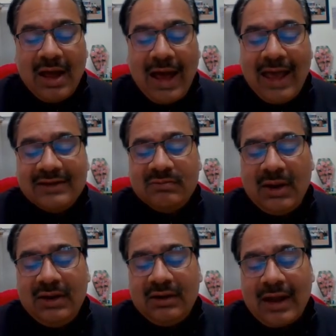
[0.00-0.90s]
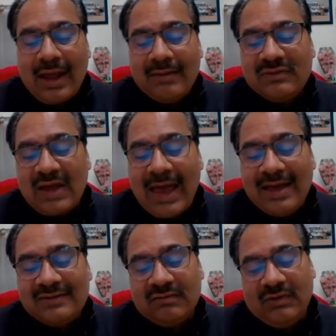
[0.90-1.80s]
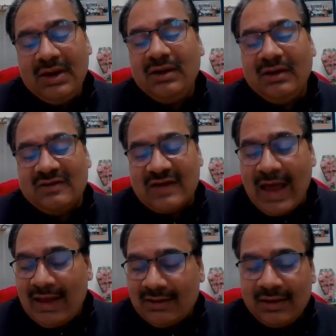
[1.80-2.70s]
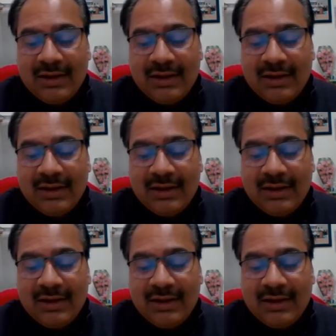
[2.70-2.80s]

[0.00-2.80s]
as many times as we desire.